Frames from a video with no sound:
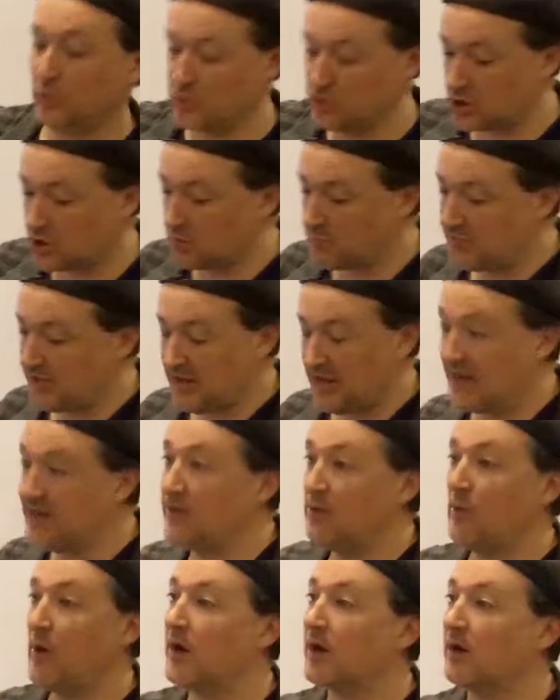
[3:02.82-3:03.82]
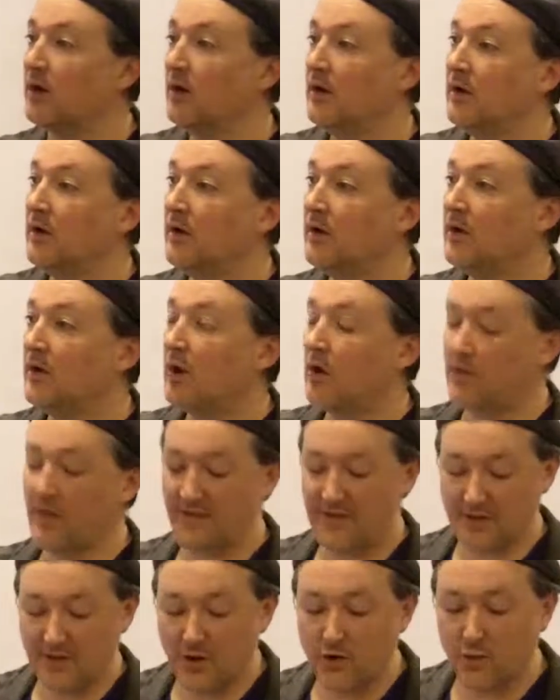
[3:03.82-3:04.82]
which could be anywhere on the
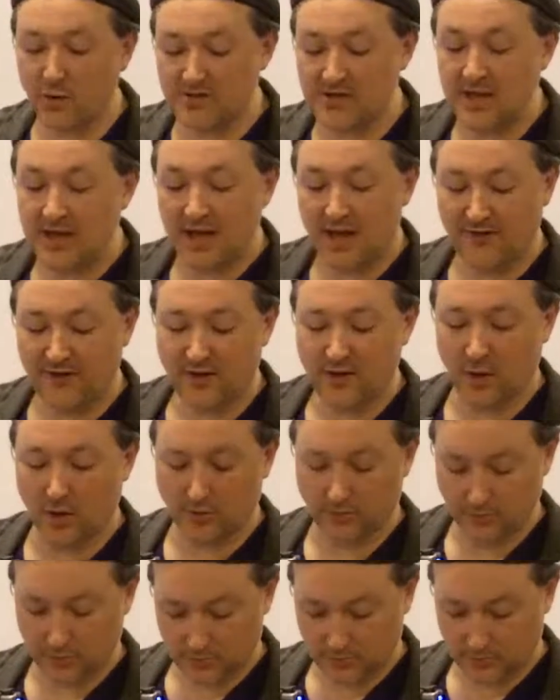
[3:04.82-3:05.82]
thing. In other words, if he'd gone,